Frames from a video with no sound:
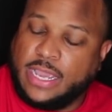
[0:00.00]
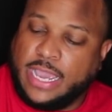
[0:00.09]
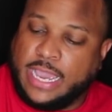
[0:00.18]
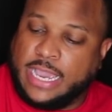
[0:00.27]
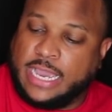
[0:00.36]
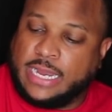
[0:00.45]

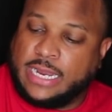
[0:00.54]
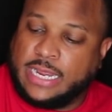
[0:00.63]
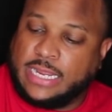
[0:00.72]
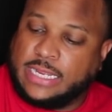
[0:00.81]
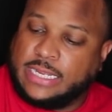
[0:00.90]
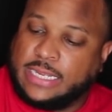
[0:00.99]
And
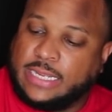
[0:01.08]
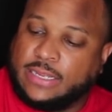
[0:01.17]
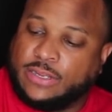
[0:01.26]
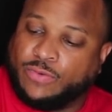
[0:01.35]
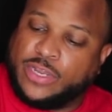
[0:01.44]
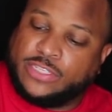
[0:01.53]

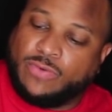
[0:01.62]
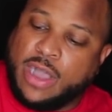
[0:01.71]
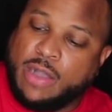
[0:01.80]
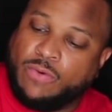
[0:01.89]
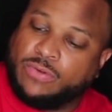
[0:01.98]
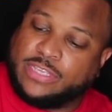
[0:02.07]
the reason why
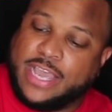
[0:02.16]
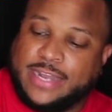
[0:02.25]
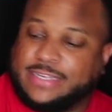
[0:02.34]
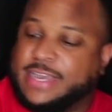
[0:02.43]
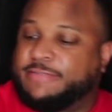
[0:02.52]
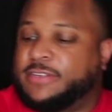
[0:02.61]
I want
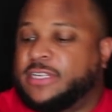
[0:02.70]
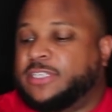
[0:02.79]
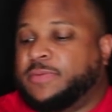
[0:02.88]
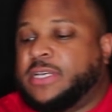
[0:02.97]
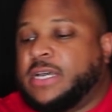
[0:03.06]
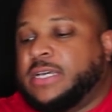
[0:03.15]
that definitely is
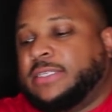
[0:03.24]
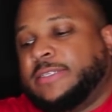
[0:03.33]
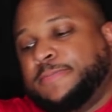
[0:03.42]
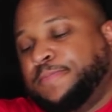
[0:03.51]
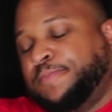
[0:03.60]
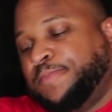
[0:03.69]
because
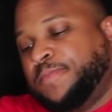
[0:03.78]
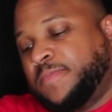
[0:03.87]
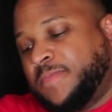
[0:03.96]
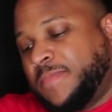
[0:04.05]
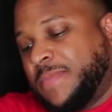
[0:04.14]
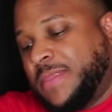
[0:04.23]

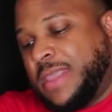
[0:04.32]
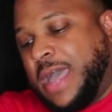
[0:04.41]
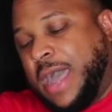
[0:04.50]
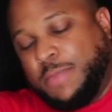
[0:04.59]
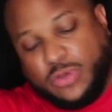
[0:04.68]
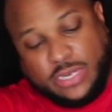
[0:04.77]

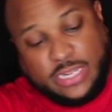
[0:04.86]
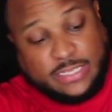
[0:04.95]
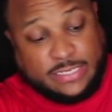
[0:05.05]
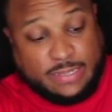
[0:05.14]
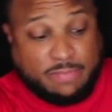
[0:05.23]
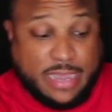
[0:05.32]
I'm gonna need
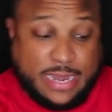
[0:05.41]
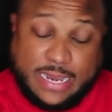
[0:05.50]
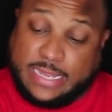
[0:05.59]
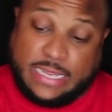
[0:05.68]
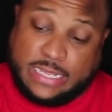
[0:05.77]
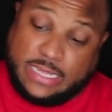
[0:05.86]
somebody
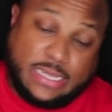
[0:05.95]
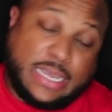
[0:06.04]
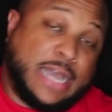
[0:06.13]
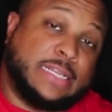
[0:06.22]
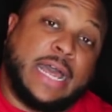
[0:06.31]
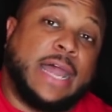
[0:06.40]
that can cook.
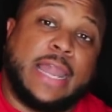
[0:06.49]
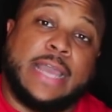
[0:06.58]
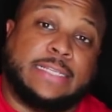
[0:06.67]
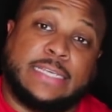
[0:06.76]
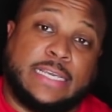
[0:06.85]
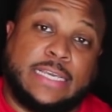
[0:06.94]
I
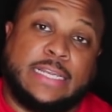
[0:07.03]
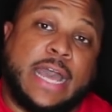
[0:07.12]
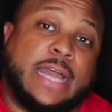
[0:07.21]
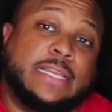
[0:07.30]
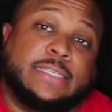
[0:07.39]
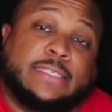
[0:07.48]
like to eat.
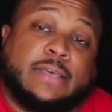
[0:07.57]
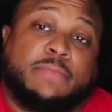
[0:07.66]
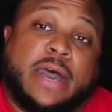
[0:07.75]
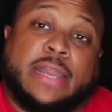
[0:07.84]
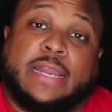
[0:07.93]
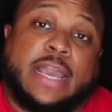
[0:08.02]
I need
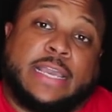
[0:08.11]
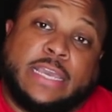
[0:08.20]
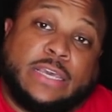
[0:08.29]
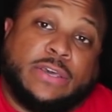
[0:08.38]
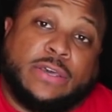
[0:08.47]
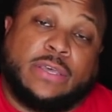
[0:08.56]
somebody that can
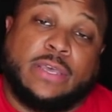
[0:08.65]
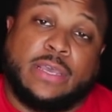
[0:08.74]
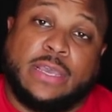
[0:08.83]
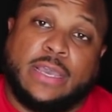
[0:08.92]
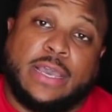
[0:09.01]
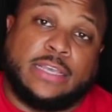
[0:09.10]
cook.
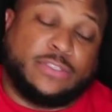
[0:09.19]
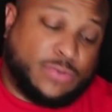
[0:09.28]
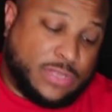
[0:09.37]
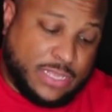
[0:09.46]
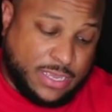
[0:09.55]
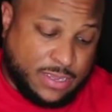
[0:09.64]
That's the
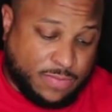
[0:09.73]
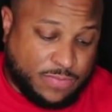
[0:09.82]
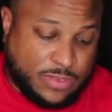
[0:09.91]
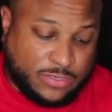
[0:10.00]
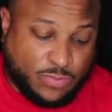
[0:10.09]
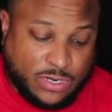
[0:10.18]
one thing.
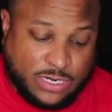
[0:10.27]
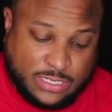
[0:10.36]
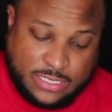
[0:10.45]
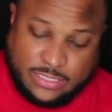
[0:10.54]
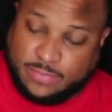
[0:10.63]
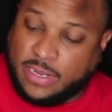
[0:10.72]
That's one of the
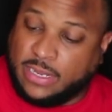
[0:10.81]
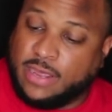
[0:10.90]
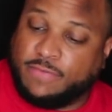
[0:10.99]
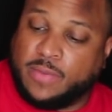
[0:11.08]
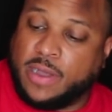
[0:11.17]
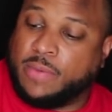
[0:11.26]
things I
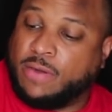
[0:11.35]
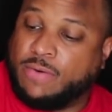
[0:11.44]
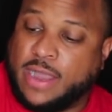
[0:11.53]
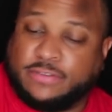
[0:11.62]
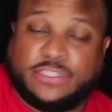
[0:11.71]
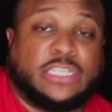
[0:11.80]
love about my
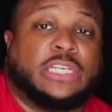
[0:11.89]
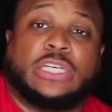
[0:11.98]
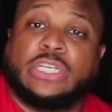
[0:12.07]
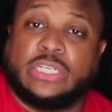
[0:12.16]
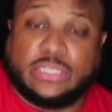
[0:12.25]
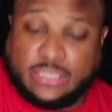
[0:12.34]
wife. She can
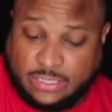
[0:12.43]
cook.